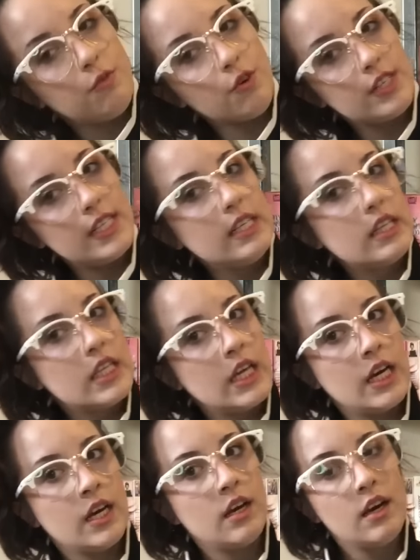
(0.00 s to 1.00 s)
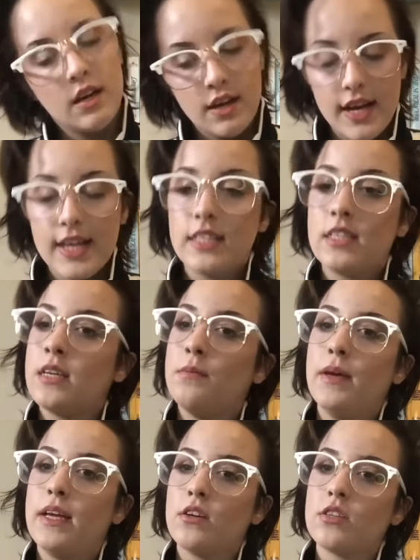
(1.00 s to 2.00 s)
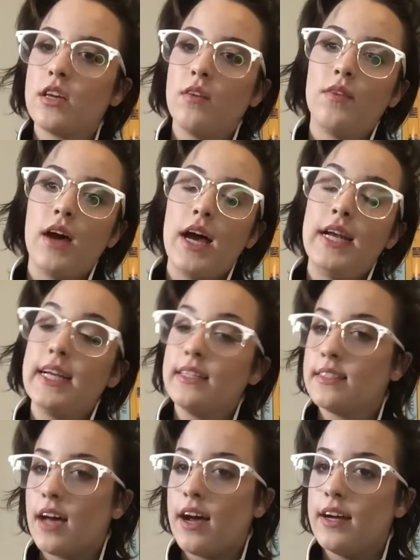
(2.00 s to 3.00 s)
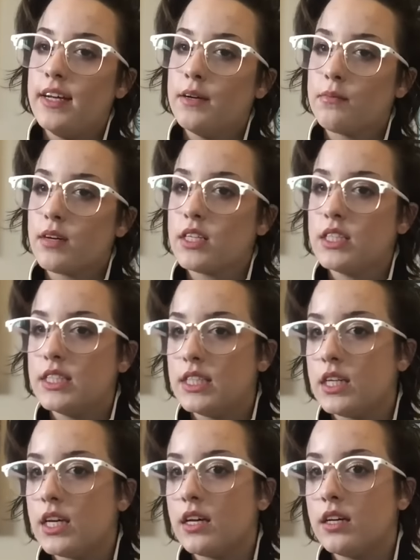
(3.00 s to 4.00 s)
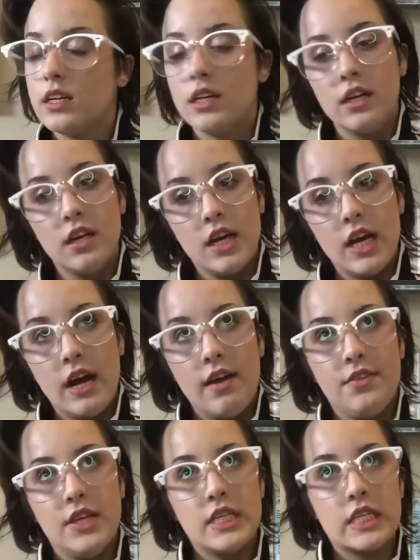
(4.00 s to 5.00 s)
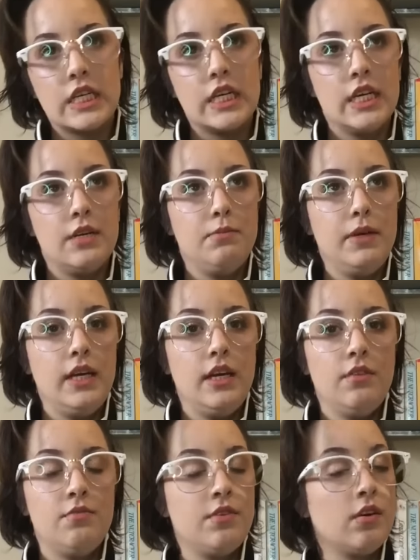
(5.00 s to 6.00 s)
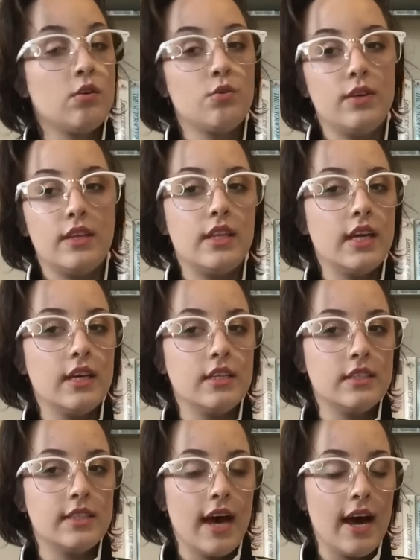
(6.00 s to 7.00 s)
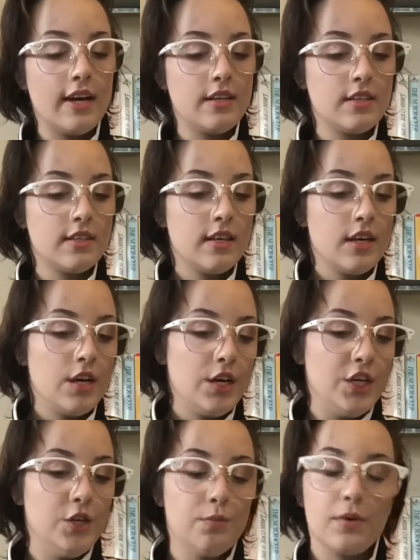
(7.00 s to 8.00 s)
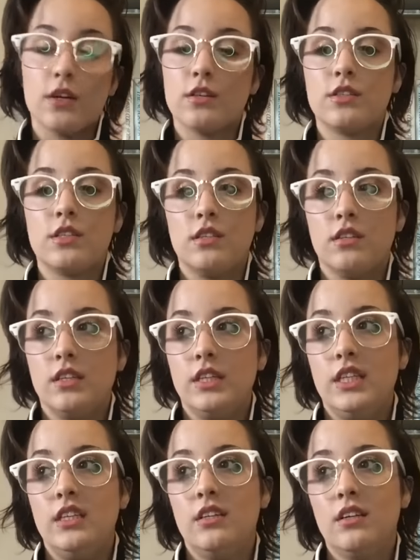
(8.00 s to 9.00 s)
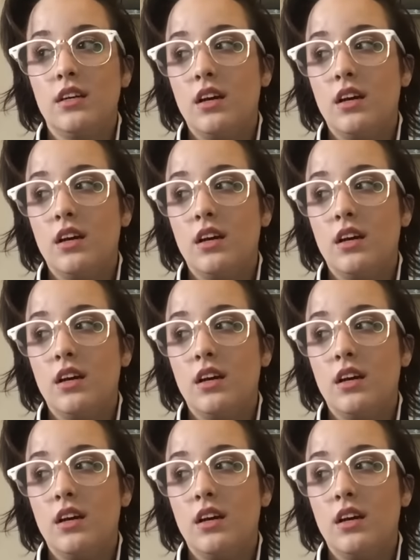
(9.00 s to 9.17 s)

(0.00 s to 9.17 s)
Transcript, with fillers: 14th thing is to make yourself an anxiety emergency kit. This can be filled with things that you personally